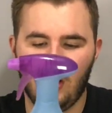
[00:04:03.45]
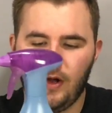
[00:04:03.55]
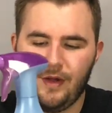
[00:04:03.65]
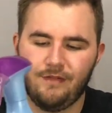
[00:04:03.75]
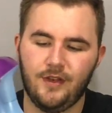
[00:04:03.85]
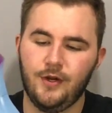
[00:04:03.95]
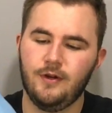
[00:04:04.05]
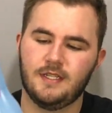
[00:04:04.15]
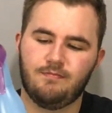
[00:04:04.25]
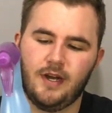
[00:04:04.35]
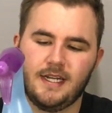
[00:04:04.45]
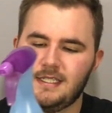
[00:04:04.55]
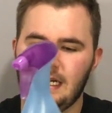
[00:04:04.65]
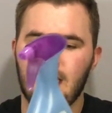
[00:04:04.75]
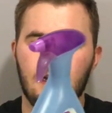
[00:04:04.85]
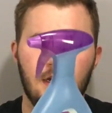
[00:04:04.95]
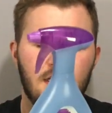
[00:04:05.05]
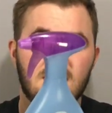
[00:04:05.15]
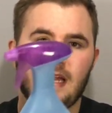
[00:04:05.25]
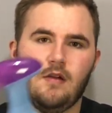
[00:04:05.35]
All you have to do is bring it to,
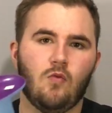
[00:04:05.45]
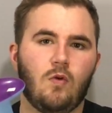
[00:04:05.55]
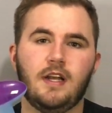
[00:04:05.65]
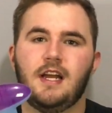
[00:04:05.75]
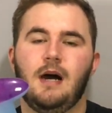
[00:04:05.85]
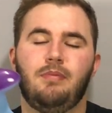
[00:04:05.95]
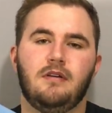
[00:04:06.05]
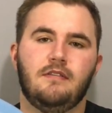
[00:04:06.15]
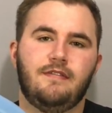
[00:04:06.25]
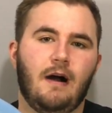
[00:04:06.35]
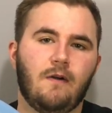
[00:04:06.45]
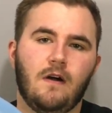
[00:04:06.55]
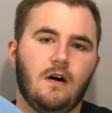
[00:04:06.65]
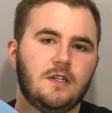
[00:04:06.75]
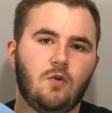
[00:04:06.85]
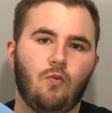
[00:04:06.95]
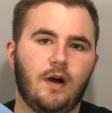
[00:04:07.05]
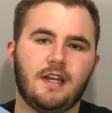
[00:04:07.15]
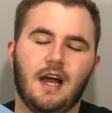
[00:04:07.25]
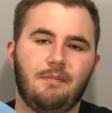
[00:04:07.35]
say, one cup of alcohol to
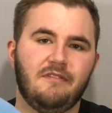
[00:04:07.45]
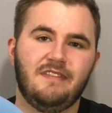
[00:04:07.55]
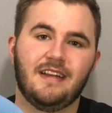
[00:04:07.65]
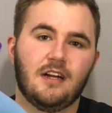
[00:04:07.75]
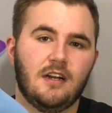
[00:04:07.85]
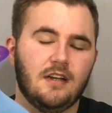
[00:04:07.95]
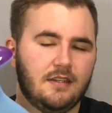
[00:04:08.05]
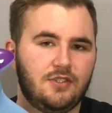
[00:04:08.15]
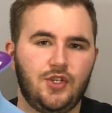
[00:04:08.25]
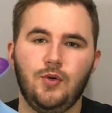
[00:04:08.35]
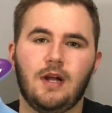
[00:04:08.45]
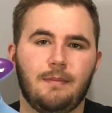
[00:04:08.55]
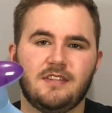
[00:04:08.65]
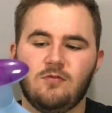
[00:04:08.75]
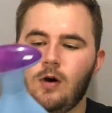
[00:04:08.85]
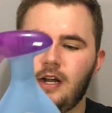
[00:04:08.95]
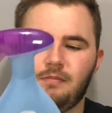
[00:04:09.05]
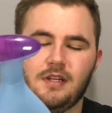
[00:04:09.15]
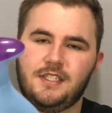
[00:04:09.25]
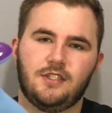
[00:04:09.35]
one cup of vinegar to two cups of water
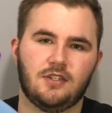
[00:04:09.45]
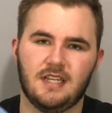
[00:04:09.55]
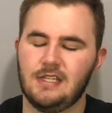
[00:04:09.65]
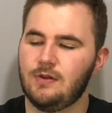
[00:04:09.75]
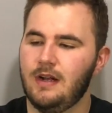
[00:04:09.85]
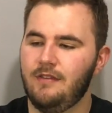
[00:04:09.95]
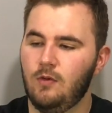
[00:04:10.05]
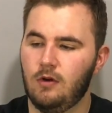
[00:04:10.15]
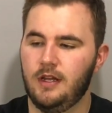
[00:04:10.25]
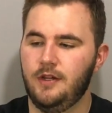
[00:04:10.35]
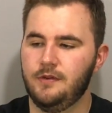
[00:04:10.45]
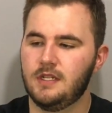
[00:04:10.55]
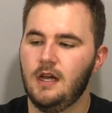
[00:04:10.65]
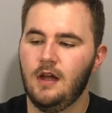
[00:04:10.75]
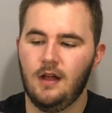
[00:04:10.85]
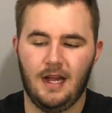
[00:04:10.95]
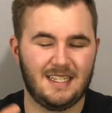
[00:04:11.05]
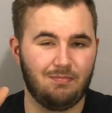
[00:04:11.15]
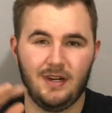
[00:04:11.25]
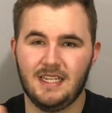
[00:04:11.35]
plus your scents or whatever you want to use.
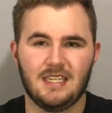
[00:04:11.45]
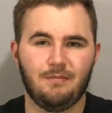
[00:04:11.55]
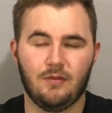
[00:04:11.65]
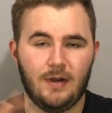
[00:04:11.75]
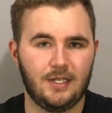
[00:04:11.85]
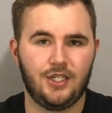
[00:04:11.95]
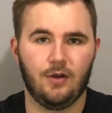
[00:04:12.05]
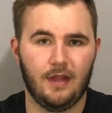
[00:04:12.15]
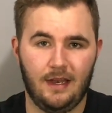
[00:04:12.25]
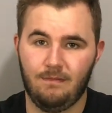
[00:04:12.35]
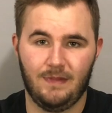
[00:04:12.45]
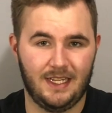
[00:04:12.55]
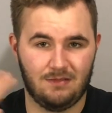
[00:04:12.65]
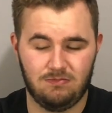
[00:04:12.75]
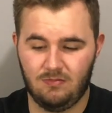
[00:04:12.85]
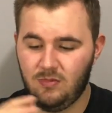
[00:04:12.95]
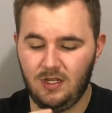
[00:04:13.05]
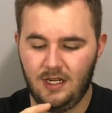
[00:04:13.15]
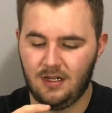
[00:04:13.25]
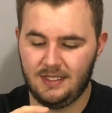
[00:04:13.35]
That's a pretty simple ratio, then that's
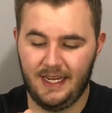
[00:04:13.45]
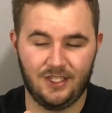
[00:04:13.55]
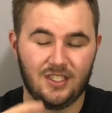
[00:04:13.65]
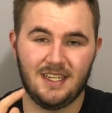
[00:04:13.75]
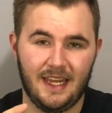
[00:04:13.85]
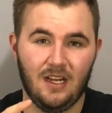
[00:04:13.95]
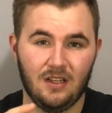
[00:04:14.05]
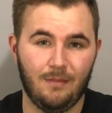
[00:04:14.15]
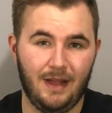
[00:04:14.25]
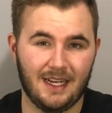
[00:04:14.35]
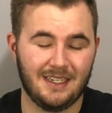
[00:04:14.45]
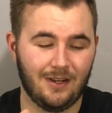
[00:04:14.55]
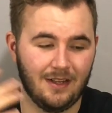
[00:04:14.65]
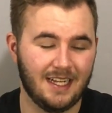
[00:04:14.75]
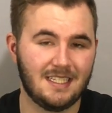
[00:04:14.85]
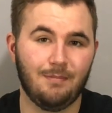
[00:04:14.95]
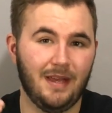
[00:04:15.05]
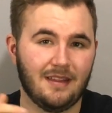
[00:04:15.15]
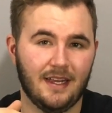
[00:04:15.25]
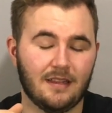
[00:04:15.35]
really all it takes just to kill that bacteria. That's the
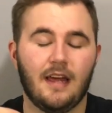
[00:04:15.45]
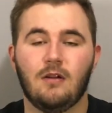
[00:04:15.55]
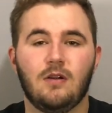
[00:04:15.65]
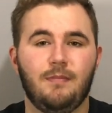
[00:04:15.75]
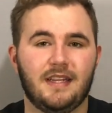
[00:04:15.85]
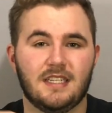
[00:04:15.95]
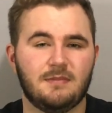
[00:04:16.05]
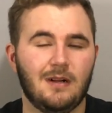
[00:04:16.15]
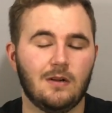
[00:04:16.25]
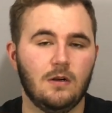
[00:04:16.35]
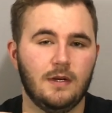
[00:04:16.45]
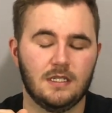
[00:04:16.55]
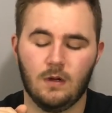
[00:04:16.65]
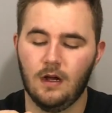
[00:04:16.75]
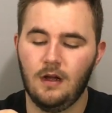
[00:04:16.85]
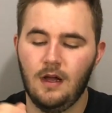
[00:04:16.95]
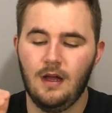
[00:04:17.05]
big thing. That'll make the smell go away as well.